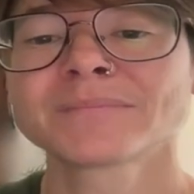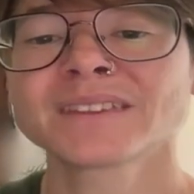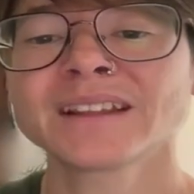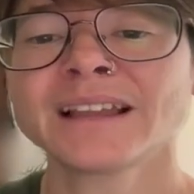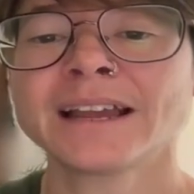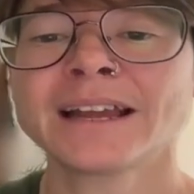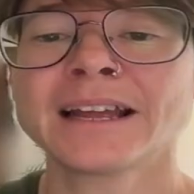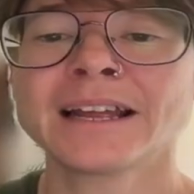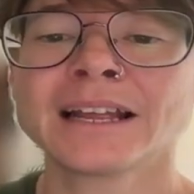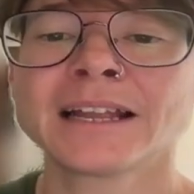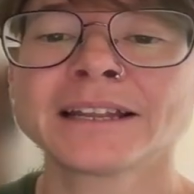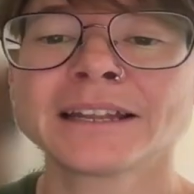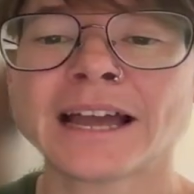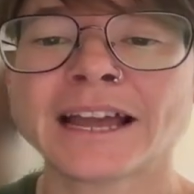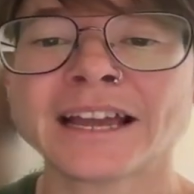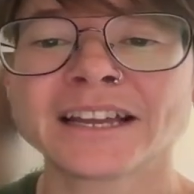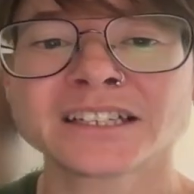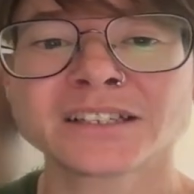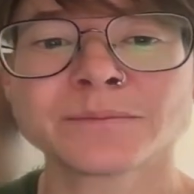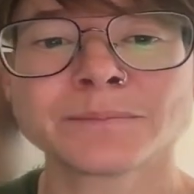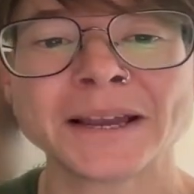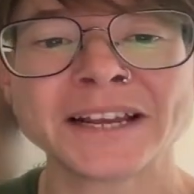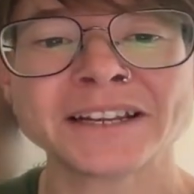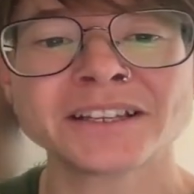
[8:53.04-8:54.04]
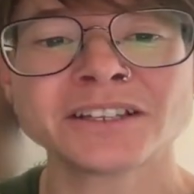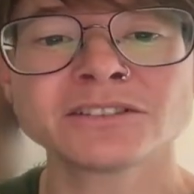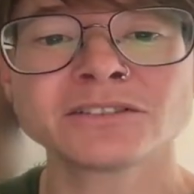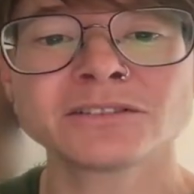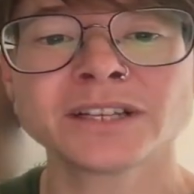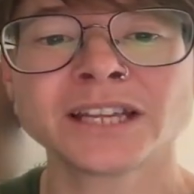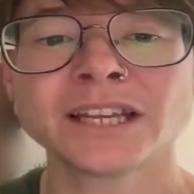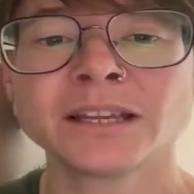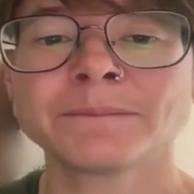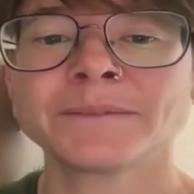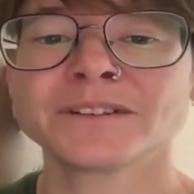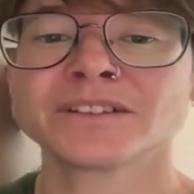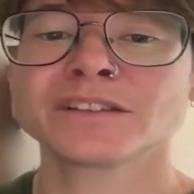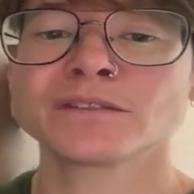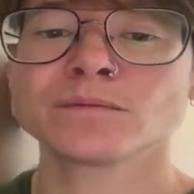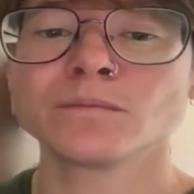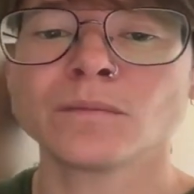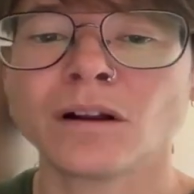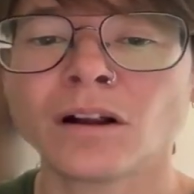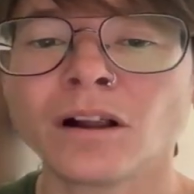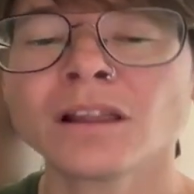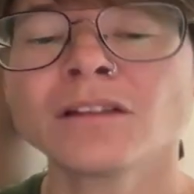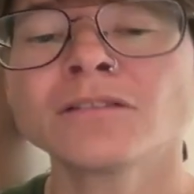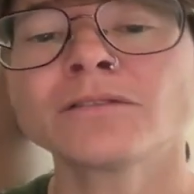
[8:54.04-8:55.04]
And I expect you to keep a
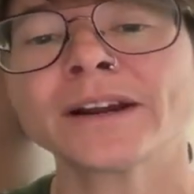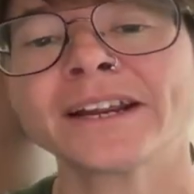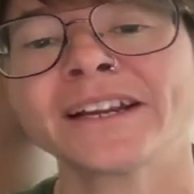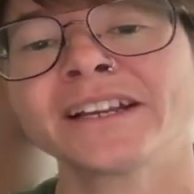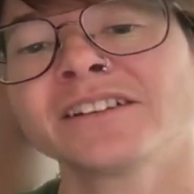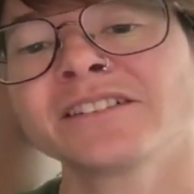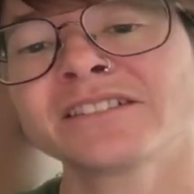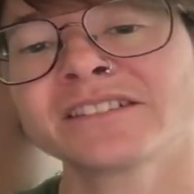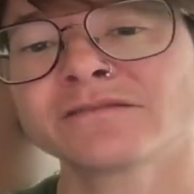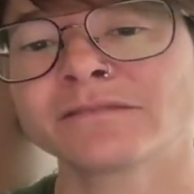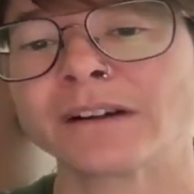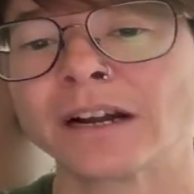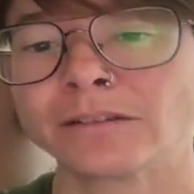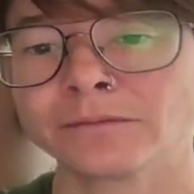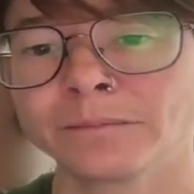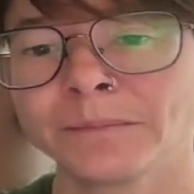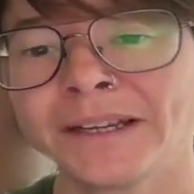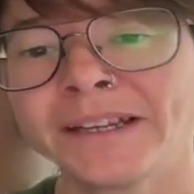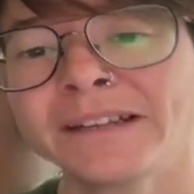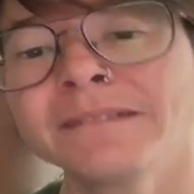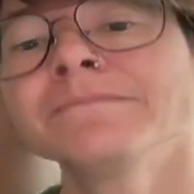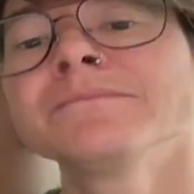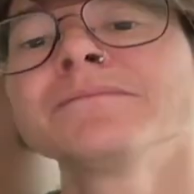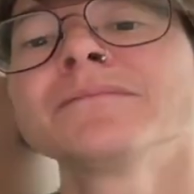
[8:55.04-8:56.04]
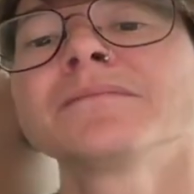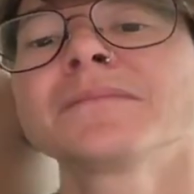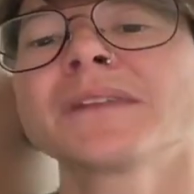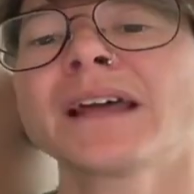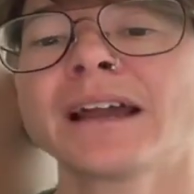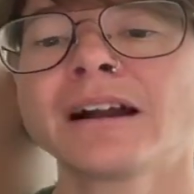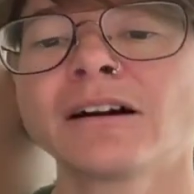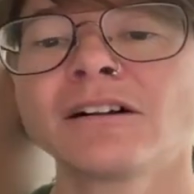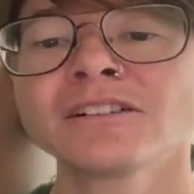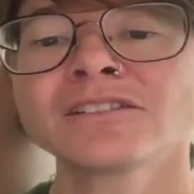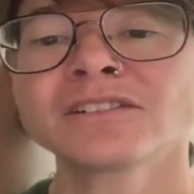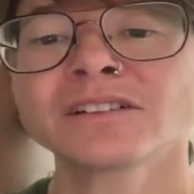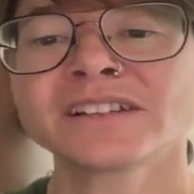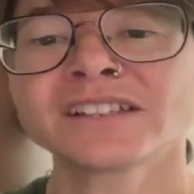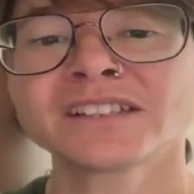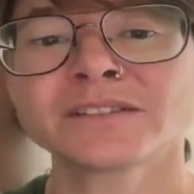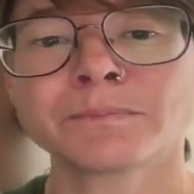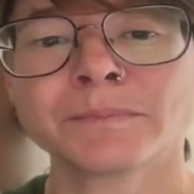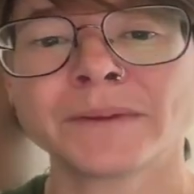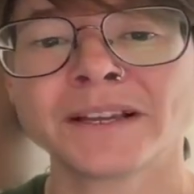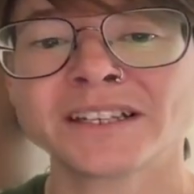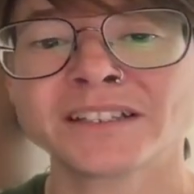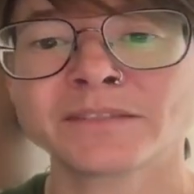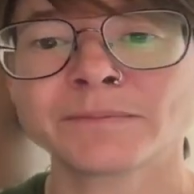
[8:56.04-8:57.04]
smaller radius around me. I also
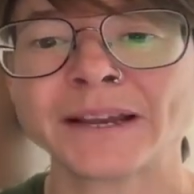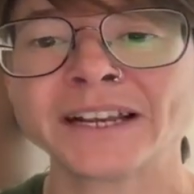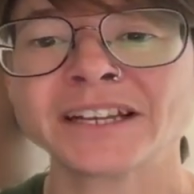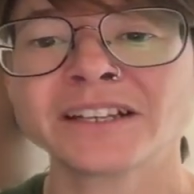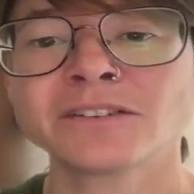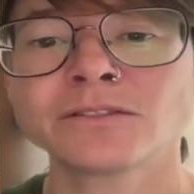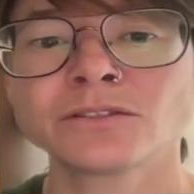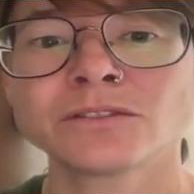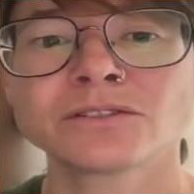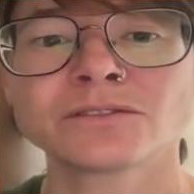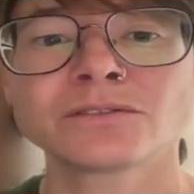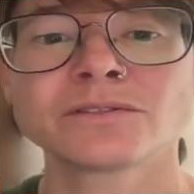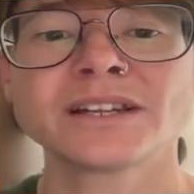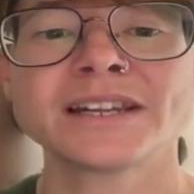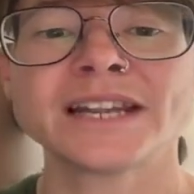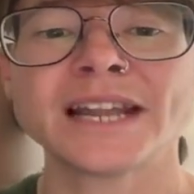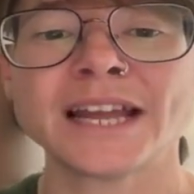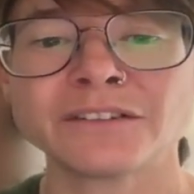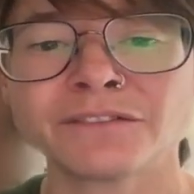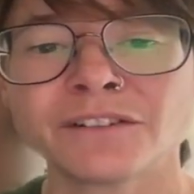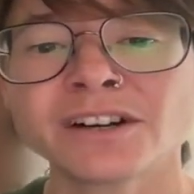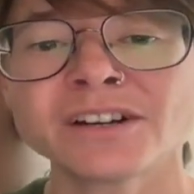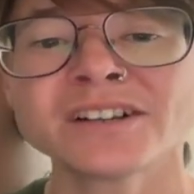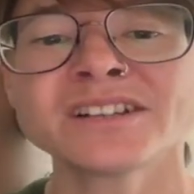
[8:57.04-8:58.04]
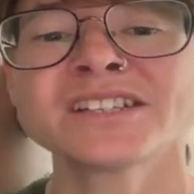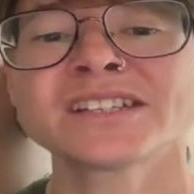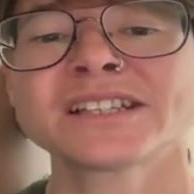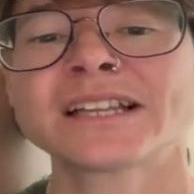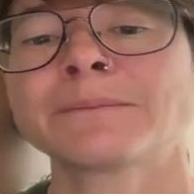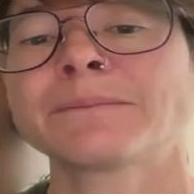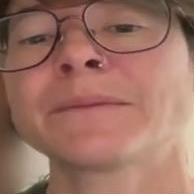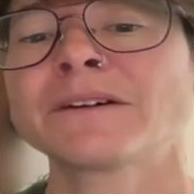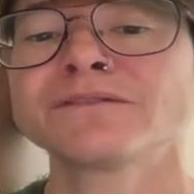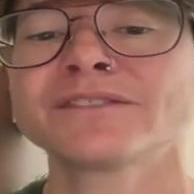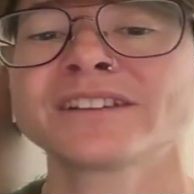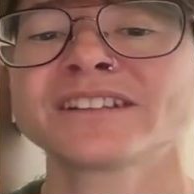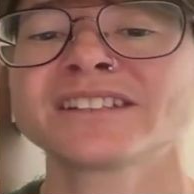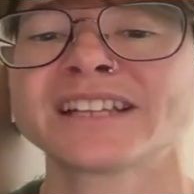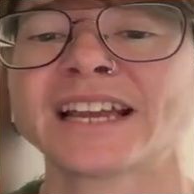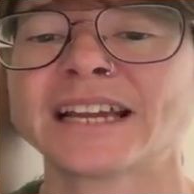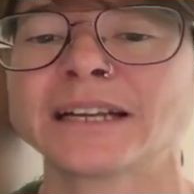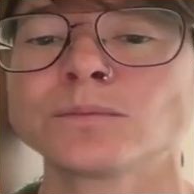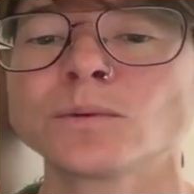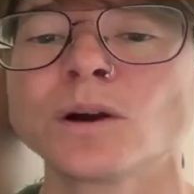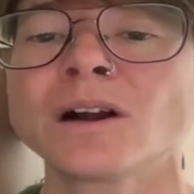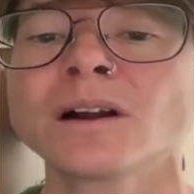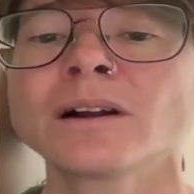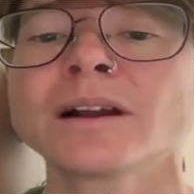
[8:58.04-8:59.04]
expect you to never step off the
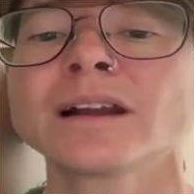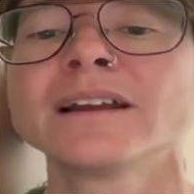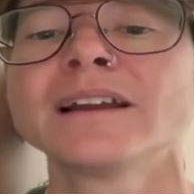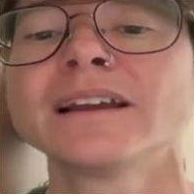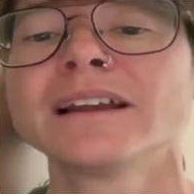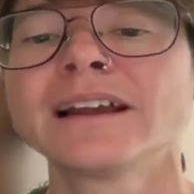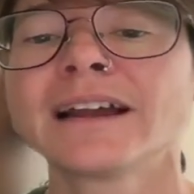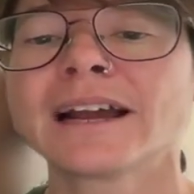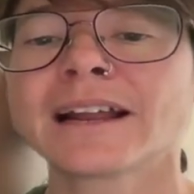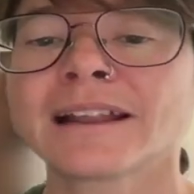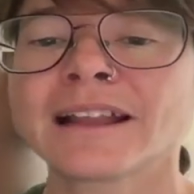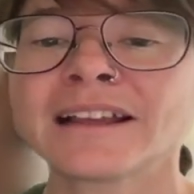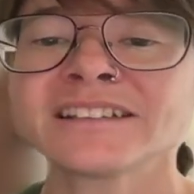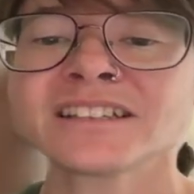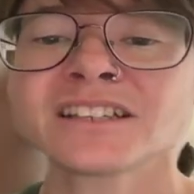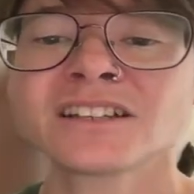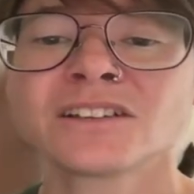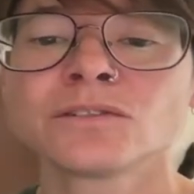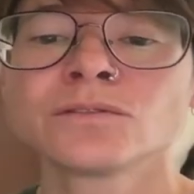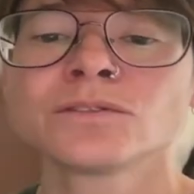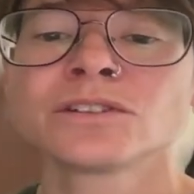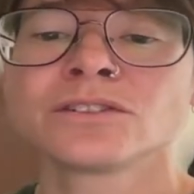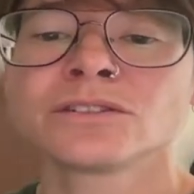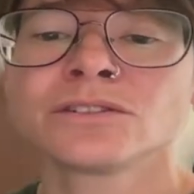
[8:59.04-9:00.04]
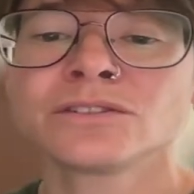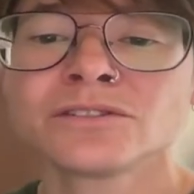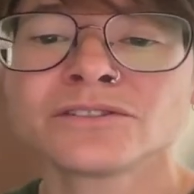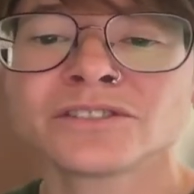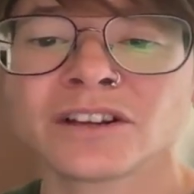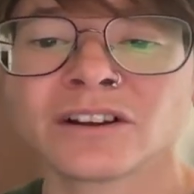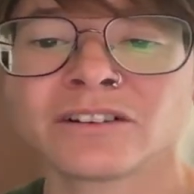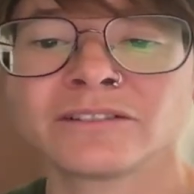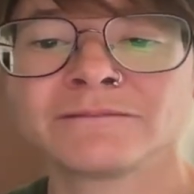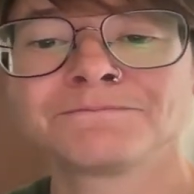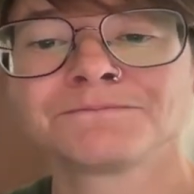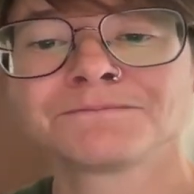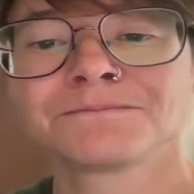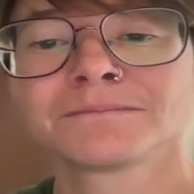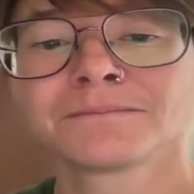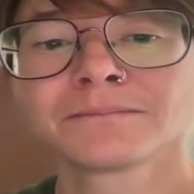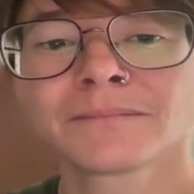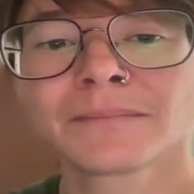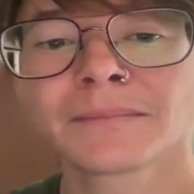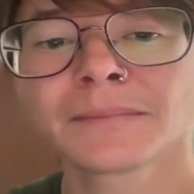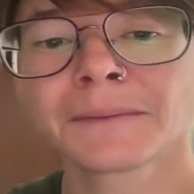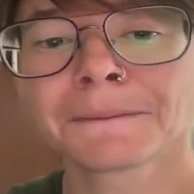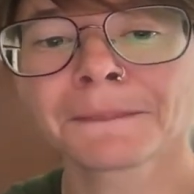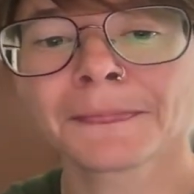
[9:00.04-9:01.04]
sidewalk unless cued to do so.
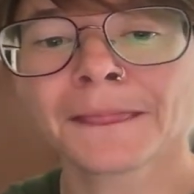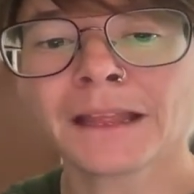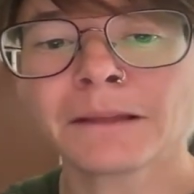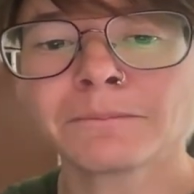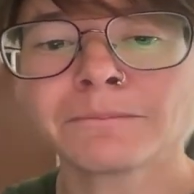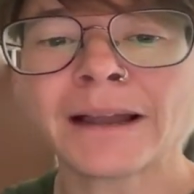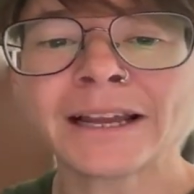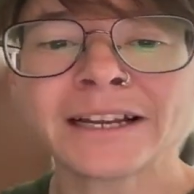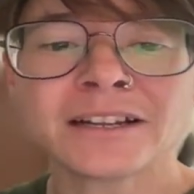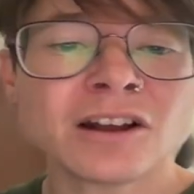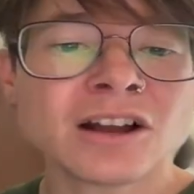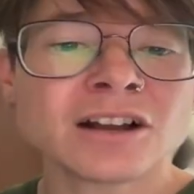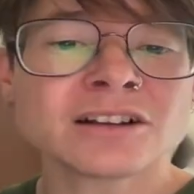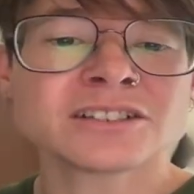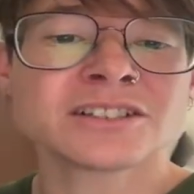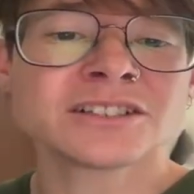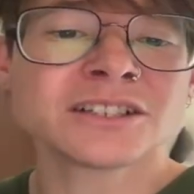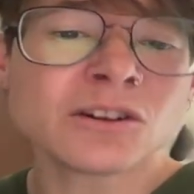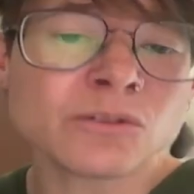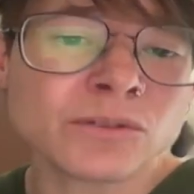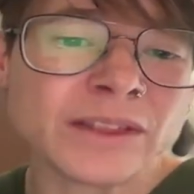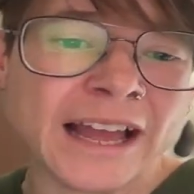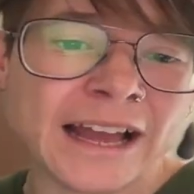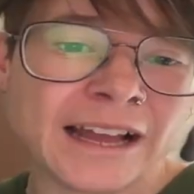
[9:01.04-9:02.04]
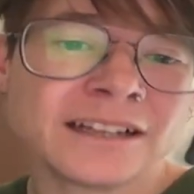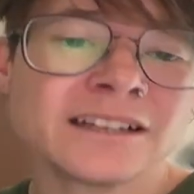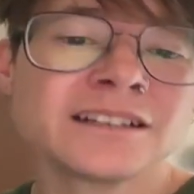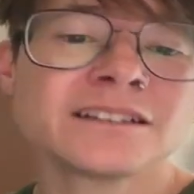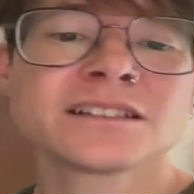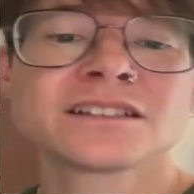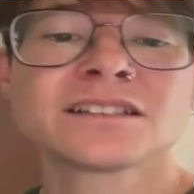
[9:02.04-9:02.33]
My dogs know that.